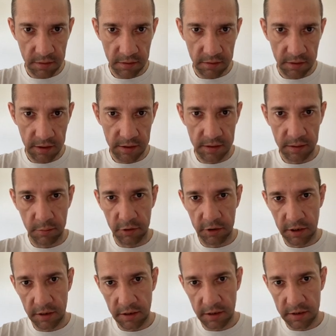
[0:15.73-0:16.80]
tests
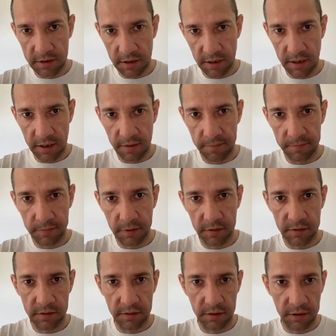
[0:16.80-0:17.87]
simultaneously. A
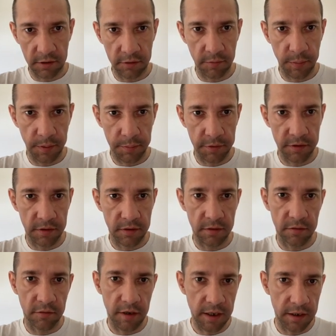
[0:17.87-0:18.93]
lot of people
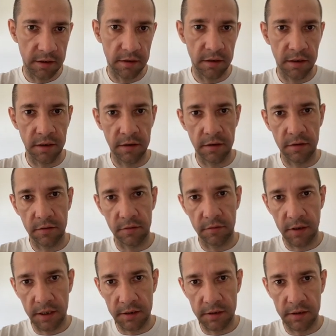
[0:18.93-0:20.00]
write and
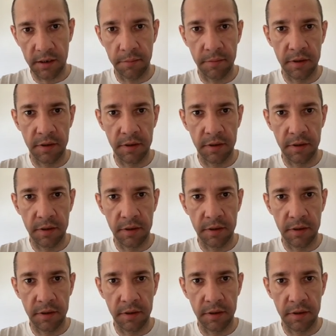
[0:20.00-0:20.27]
run them